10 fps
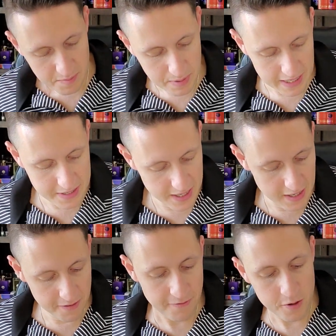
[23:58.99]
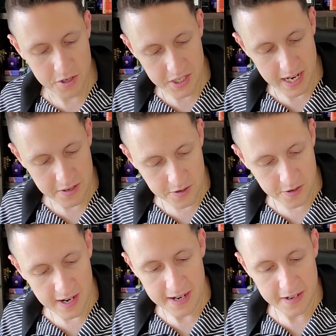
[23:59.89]
But uh, the first
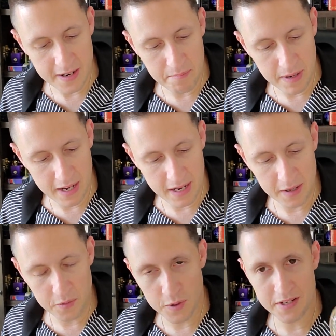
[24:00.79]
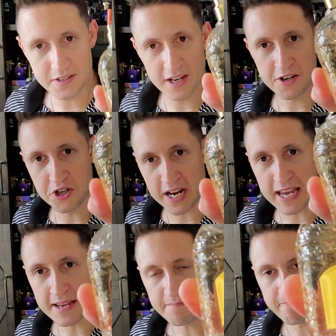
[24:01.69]
tester I ended up buying was uh,
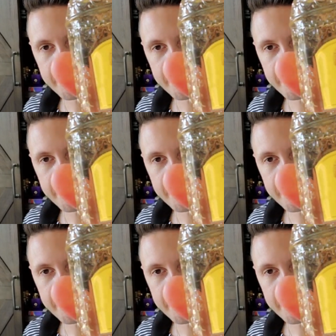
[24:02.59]
Jicky.